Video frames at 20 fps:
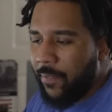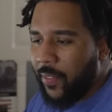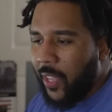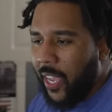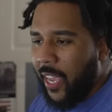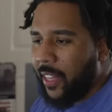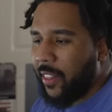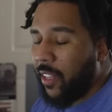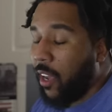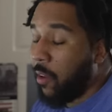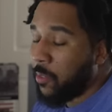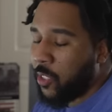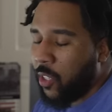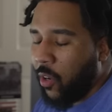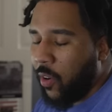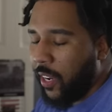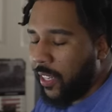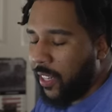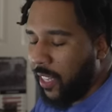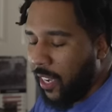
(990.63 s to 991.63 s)
and
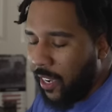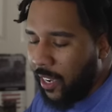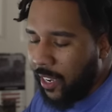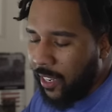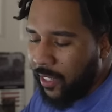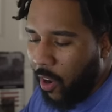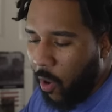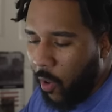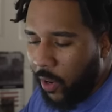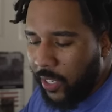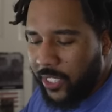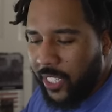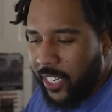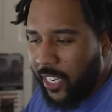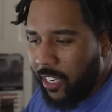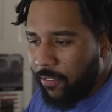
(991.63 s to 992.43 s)
the RT